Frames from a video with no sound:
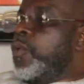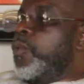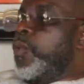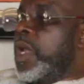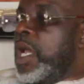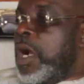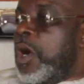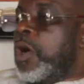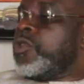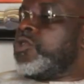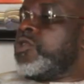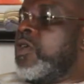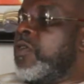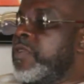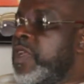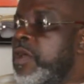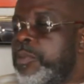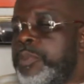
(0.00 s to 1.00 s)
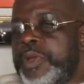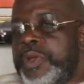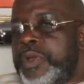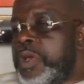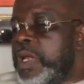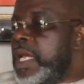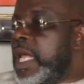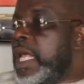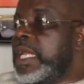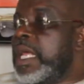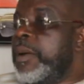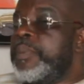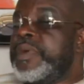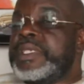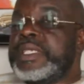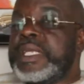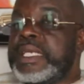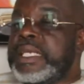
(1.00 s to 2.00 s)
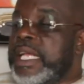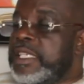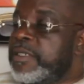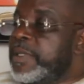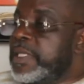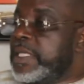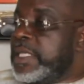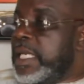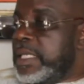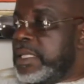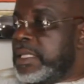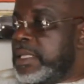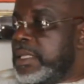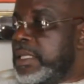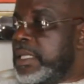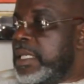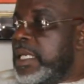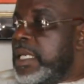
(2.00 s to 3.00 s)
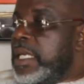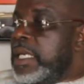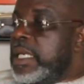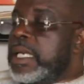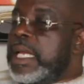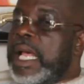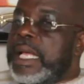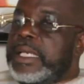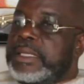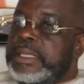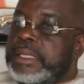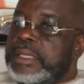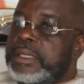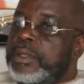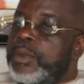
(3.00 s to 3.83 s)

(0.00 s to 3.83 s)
We are also of the opinion that the precedent has been set that